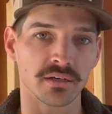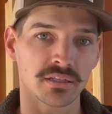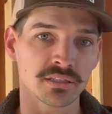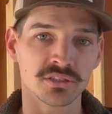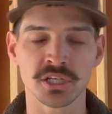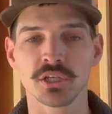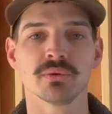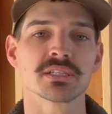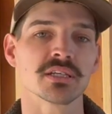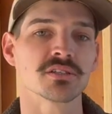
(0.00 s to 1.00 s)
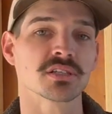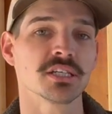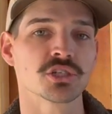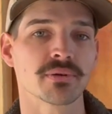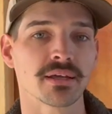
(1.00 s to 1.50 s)
continuous
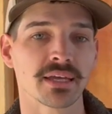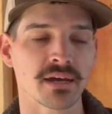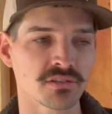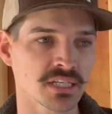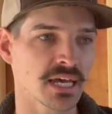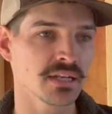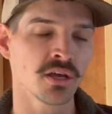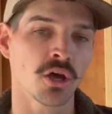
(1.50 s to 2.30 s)
insulation around the outside,